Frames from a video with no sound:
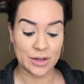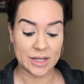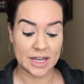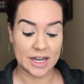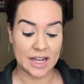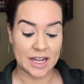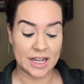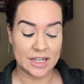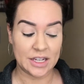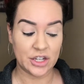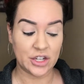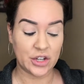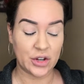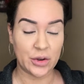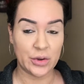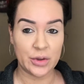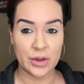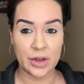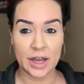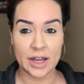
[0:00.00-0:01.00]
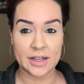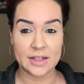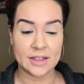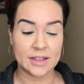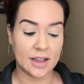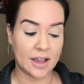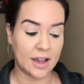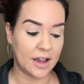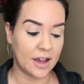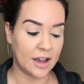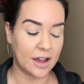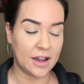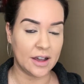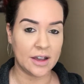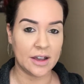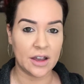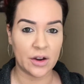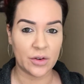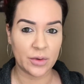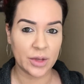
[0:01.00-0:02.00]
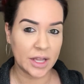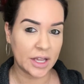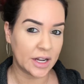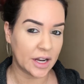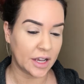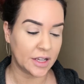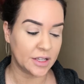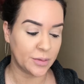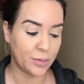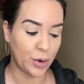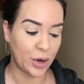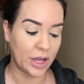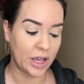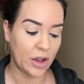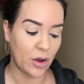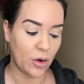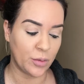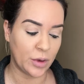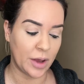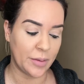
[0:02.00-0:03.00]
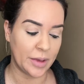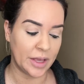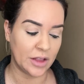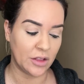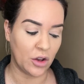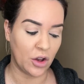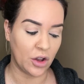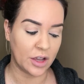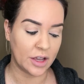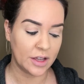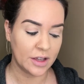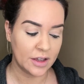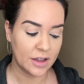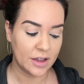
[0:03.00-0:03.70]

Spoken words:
today to show you guys a really nice pretty homecoming look